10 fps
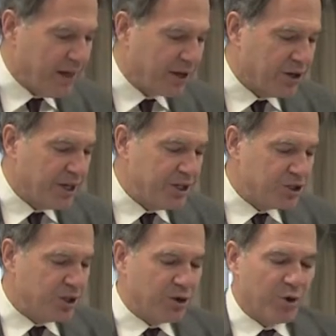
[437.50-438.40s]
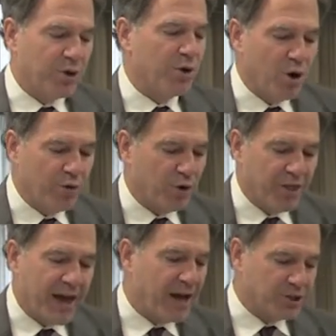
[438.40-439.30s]
That could easily grow to over
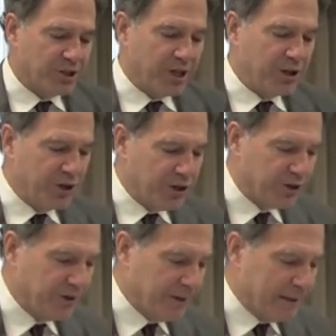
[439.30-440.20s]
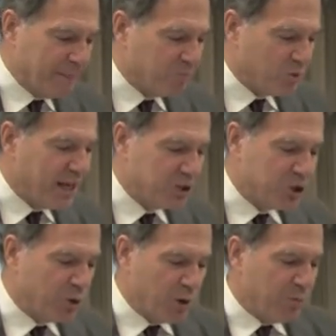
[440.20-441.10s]
1,000 a year.
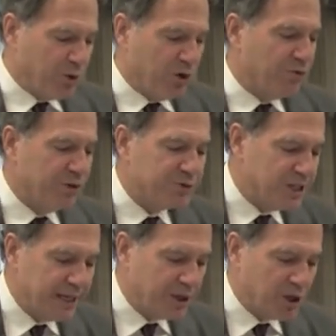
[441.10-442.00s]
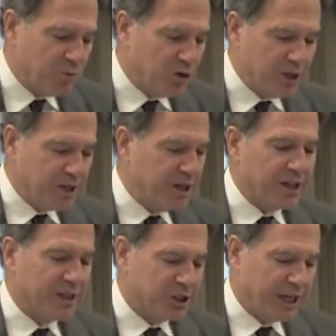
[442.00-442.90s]
Last year we put on 15 community
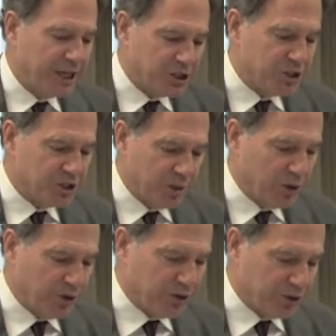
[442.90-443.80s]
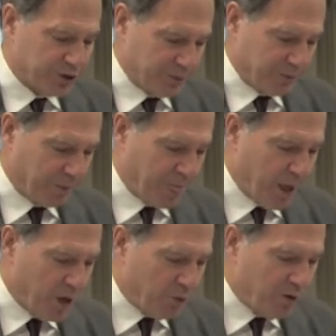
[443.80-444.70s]
legal education seminars.
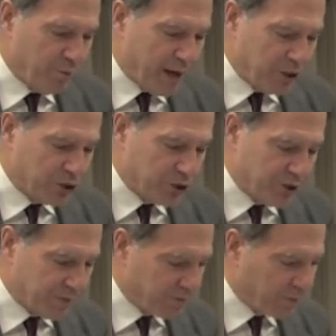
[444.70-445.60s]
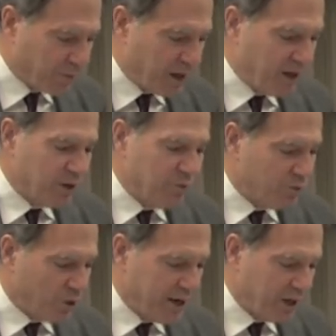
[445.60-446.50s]
We've majored
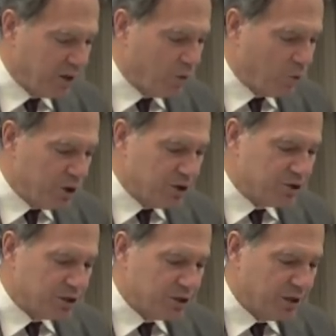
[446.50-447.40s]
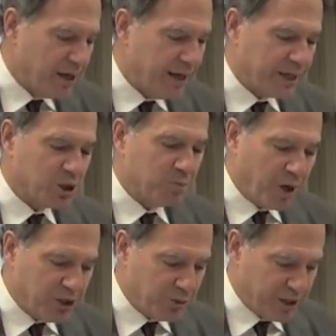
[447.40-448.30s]
in writing wills and
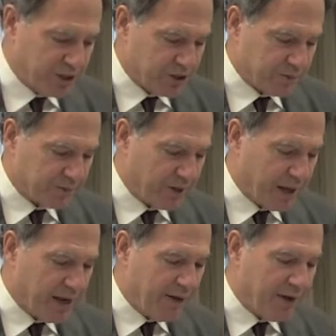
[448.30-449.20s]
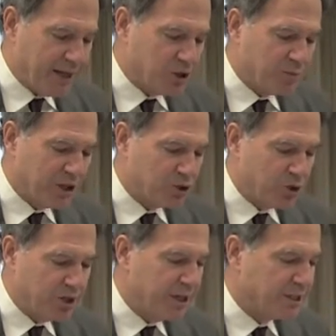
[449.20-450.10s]
expungements and have had
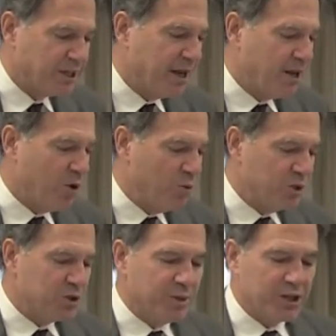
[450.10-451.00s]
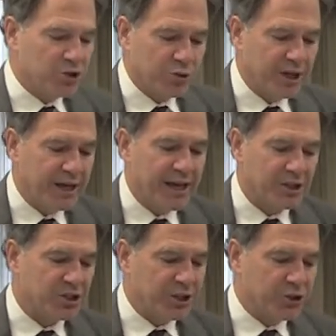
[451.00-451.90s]
special clinics at homeless ministry
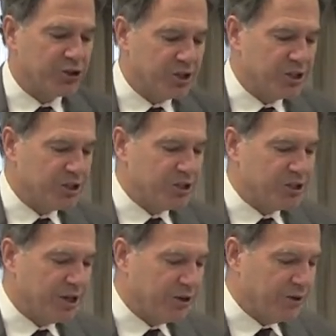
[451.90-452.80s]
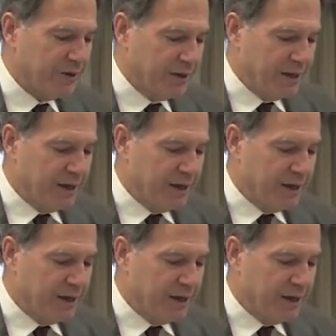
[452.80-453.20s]
and senior citizen center.